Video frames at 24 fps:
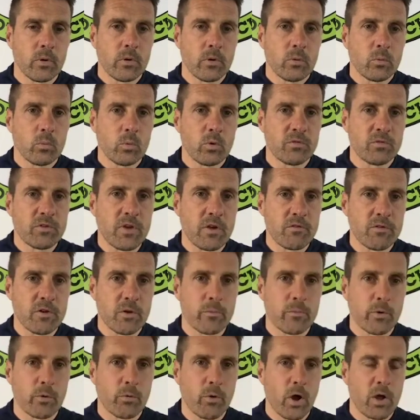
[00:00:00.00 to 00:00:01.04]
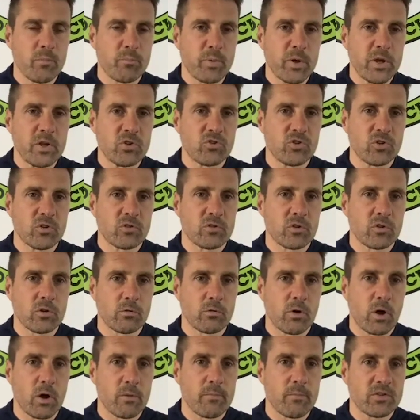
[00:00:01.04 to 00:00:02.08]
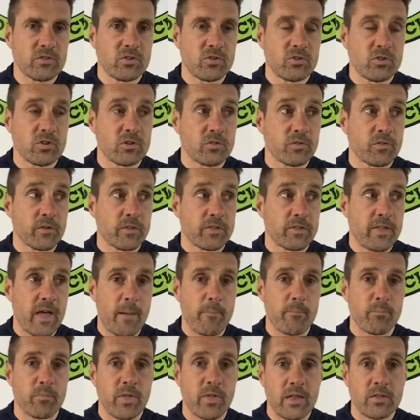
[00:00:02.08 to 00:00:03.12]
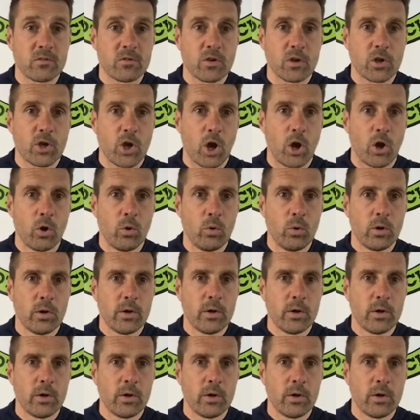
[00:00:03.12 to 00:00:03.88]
we've given them the right pitches and the right messages for them then to go